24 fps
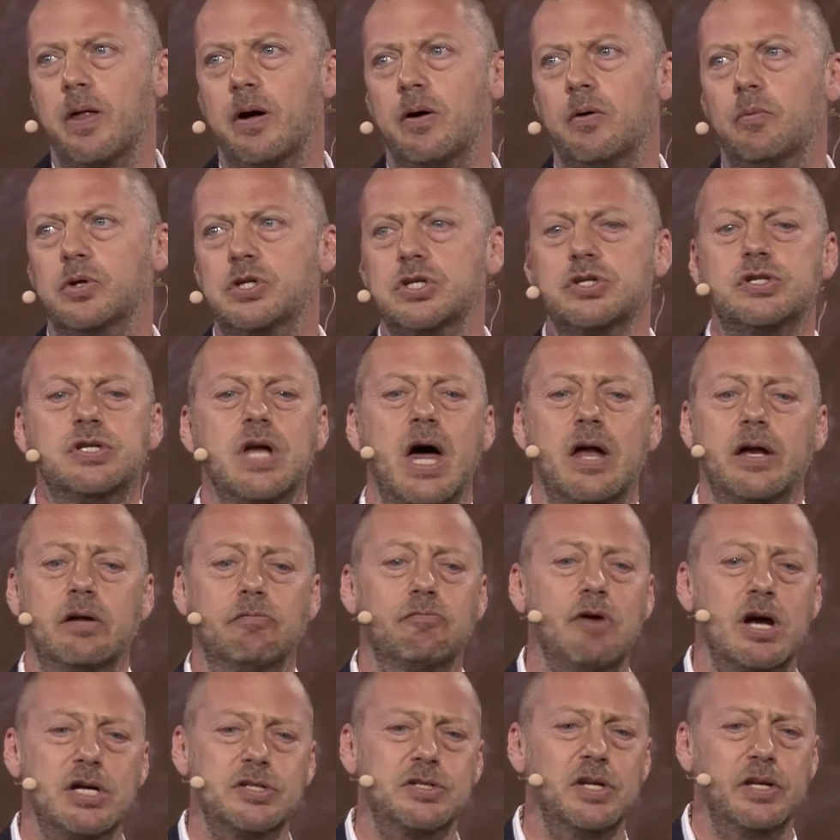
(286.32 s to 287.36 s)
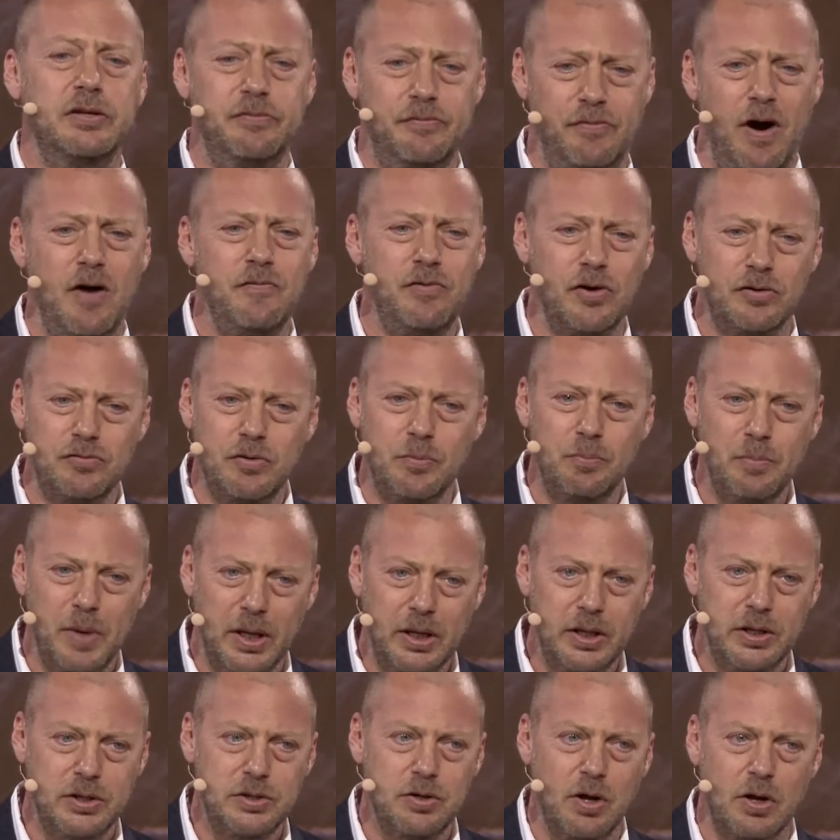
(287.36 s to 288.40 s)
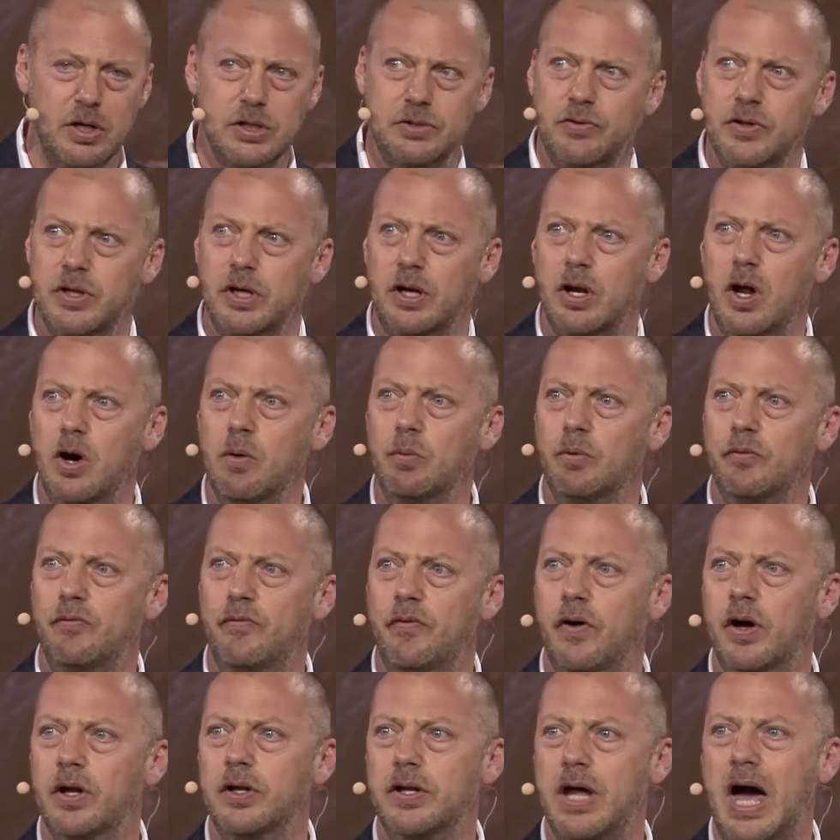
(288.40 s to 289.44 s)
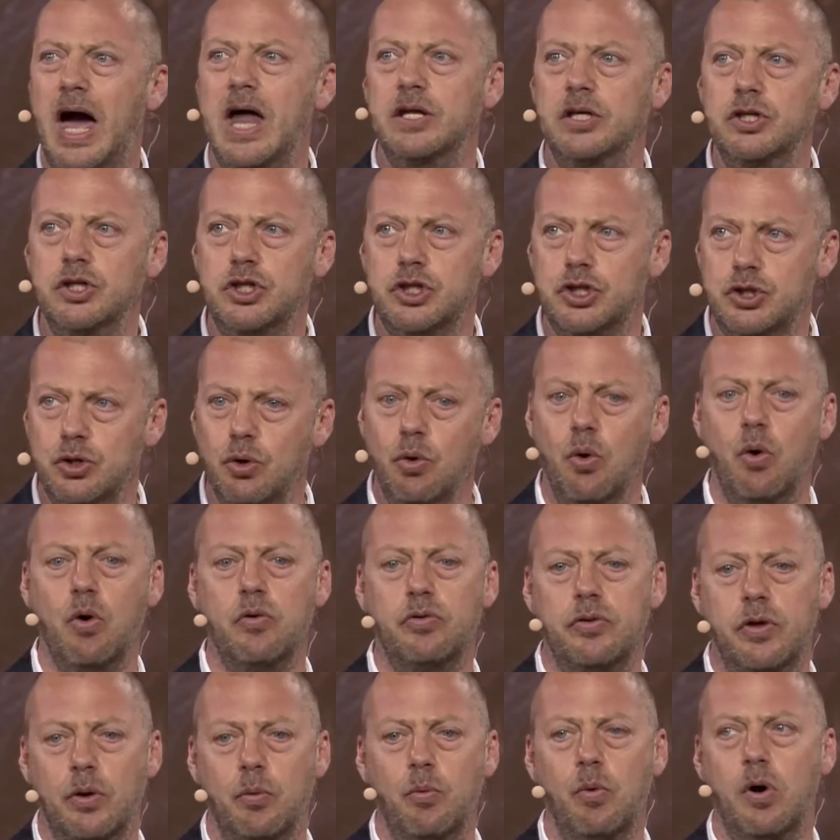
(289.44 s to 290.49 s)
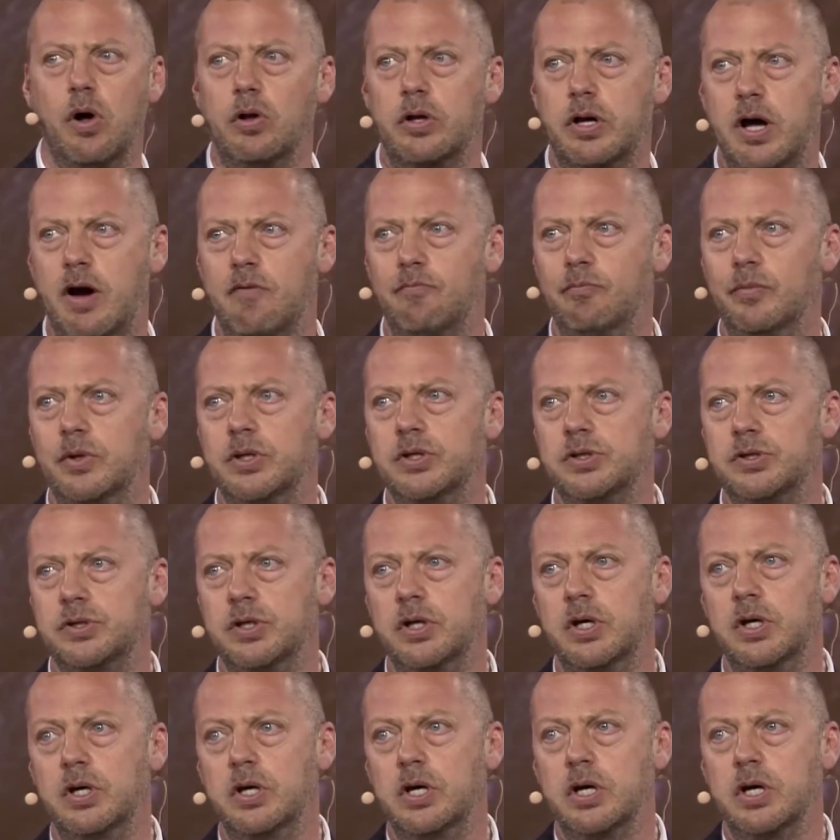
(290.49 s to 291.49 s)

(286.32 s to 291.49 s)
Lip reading: which has now raised nearly $500 million for the Global Fund and ensured that world governments